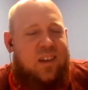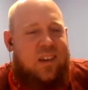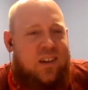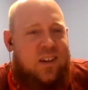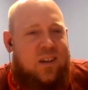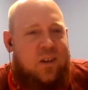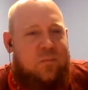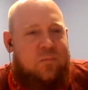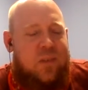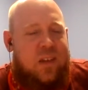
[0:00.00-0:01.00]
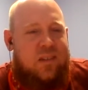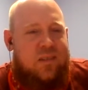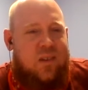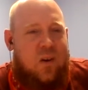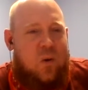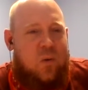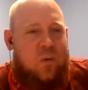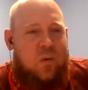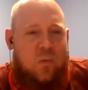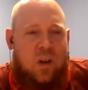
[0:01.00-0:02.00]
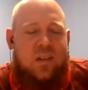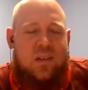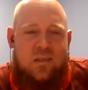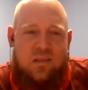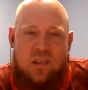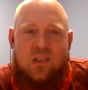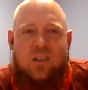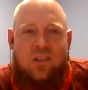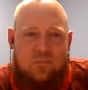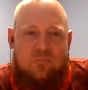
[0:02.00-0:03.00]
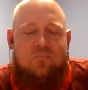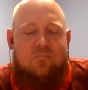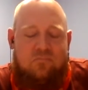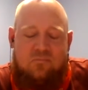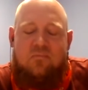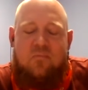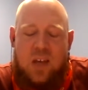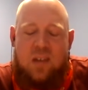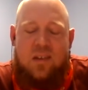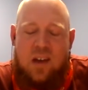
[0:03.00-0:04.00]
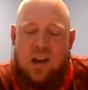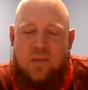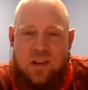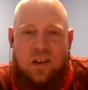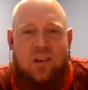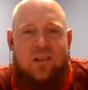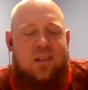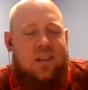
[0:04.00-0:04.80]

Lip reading: And so while he's still not there,